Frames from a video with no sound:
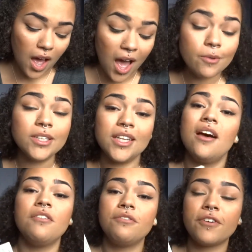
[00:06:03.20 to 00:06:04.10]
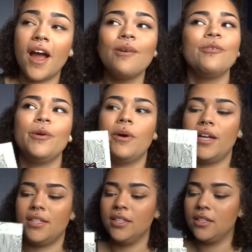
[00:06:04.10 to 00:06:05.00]
I would love for
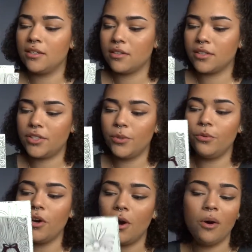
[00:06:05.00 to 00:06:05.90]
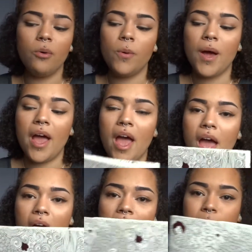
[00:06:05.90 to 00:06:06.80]
everyone to go
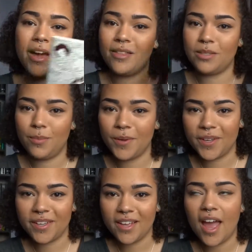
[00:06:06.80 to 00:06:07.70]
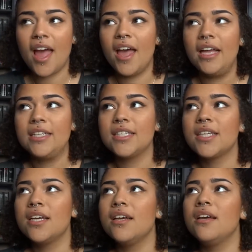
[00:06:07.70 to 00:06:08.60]
and buy this book, and
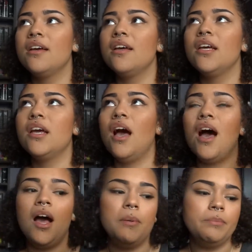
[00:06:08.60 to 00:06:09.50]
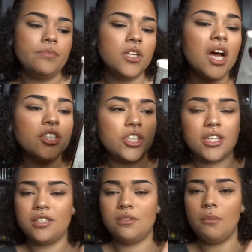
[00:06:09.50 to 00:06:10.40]
not
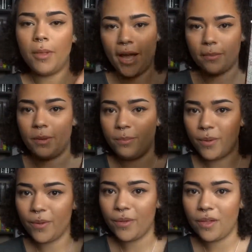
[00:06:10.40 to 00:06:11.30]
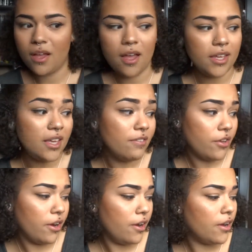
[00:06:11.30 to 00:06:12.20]
just Black people
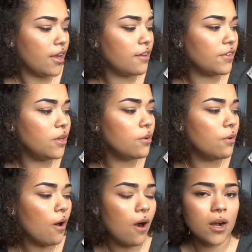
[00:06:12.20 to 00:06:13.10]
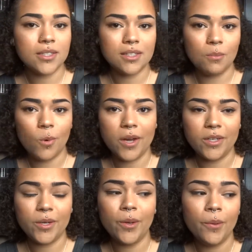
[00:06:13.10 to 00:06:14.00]
either. If you are someone
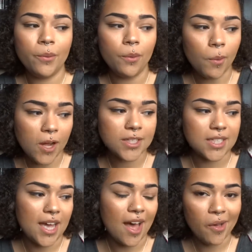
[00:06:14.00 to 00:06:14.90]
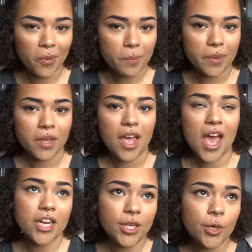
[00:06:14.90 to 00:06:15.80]
who wants to help
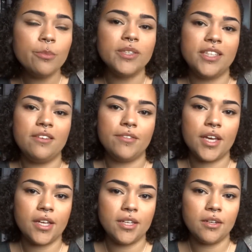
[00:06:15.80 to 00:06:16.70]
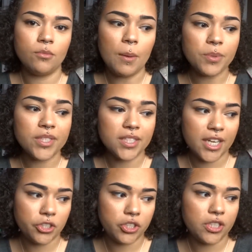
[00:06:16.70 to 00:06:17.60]
and you believe that
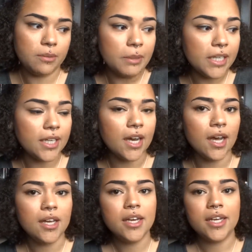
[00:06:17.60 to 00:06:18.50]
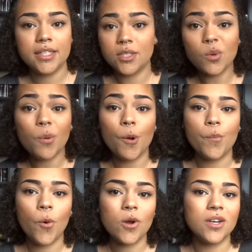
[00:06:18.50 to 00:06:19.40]
representation in the media is super
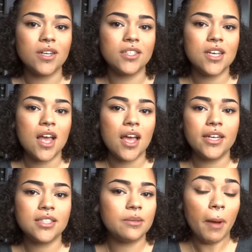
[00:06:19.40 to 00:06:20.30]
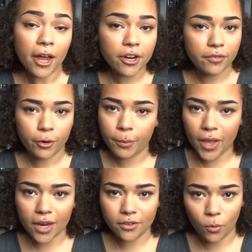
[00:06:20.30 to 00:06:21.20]
important, it doesn't matter if you're
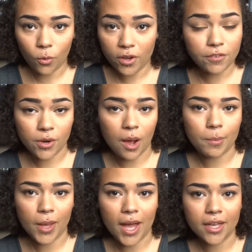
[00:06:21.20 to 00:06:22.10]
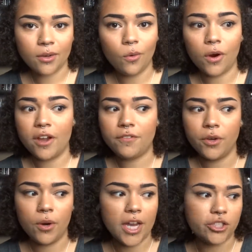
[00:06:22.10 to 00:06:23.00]
Black, if you're not Black, or if
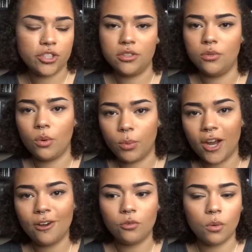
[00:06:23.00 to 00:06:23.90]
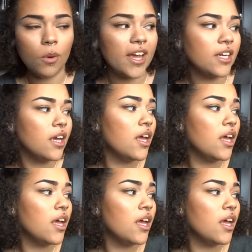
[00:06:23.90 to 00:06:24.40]
you're Asian or brown or white,